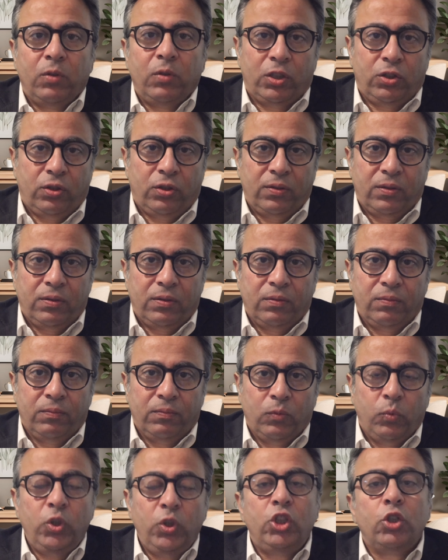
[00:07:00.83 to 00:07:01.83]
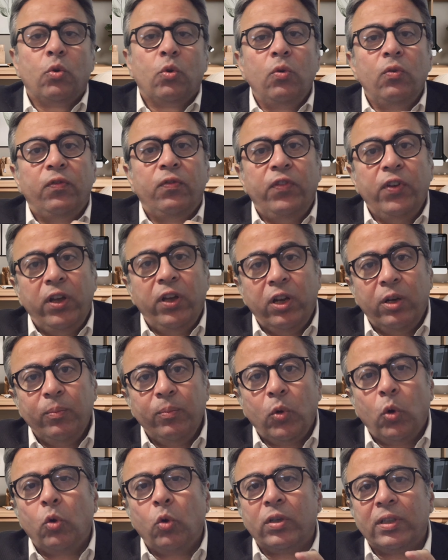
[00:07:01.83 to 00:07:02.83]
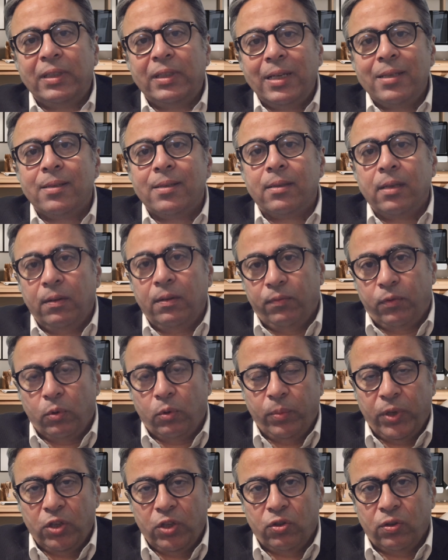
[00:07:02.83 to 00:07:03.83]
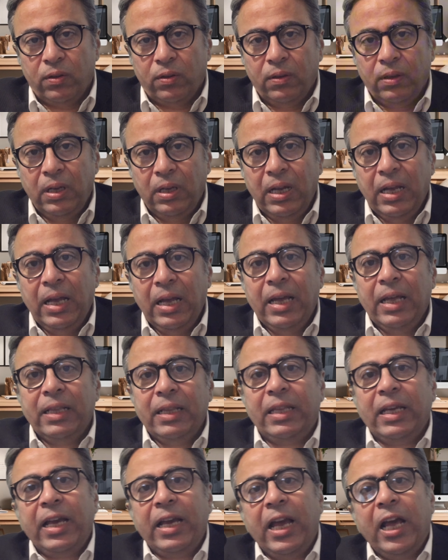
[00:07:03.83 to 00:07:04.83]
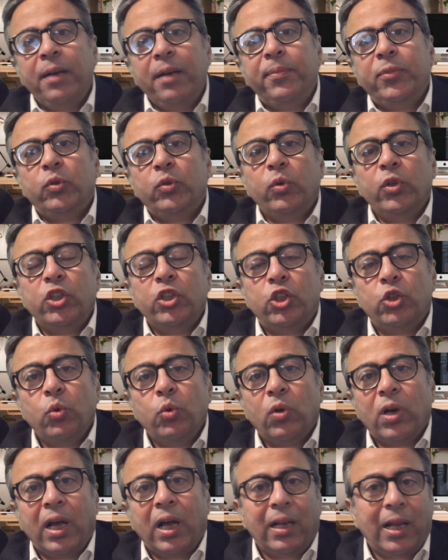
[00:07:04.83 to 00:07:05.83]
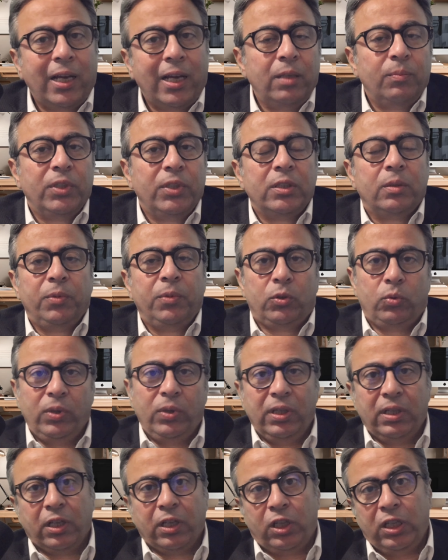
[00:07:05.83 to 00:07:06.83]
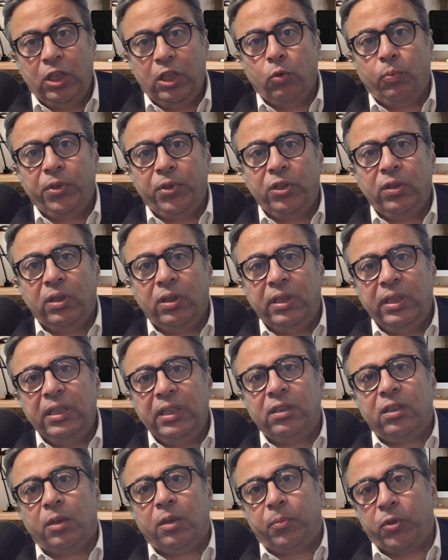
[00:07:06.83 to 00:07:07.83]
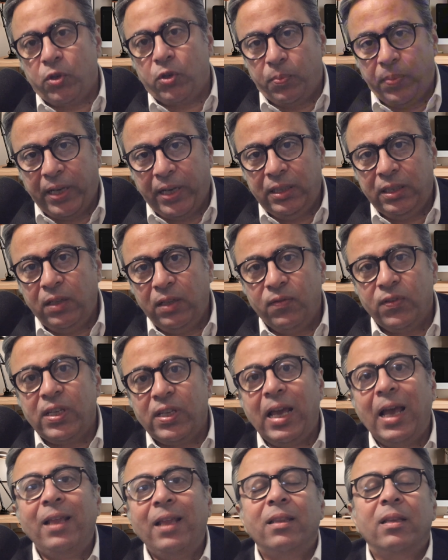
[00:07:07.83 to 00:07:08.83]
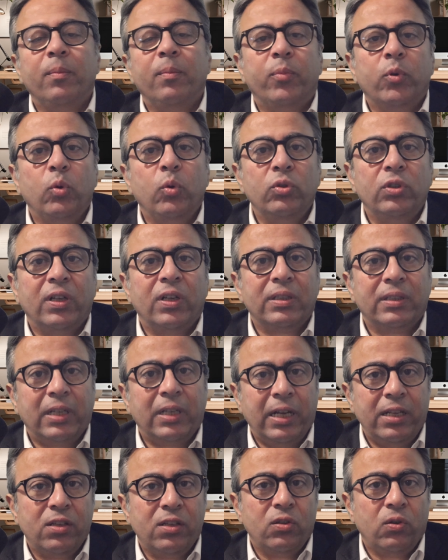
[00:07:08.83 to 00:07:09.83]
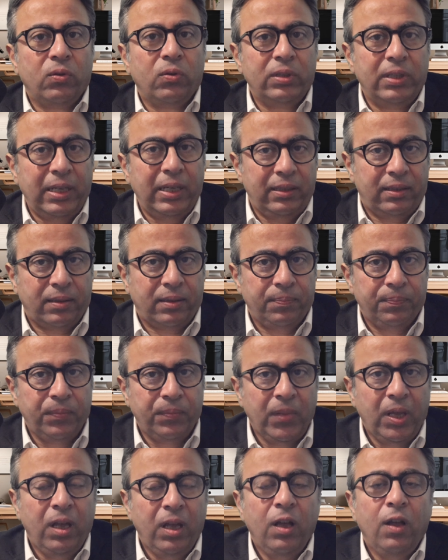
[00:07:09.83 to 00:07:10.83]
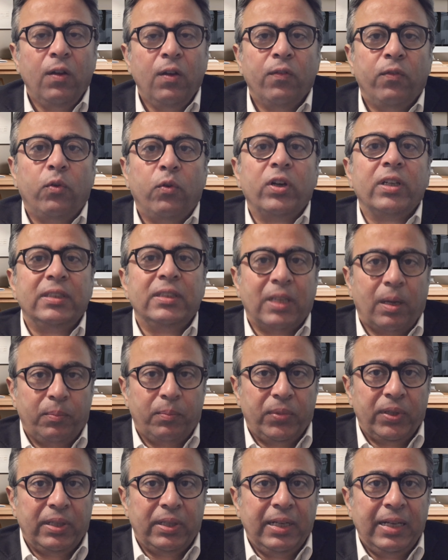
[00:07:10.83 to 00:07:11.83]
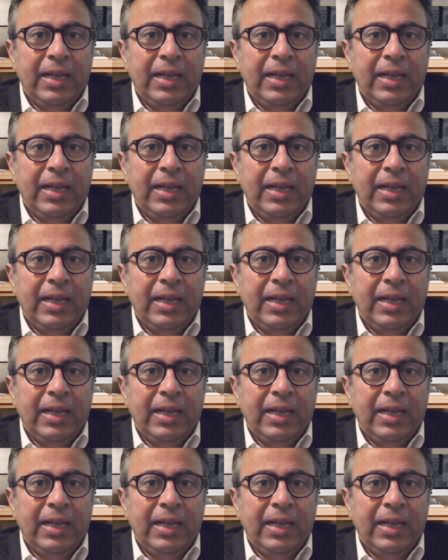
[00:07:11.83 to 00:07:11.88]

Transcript: questions, which confirm or test information. They help to ensure alignment between the key opinion leader perspectives and the broader trends or data. For example,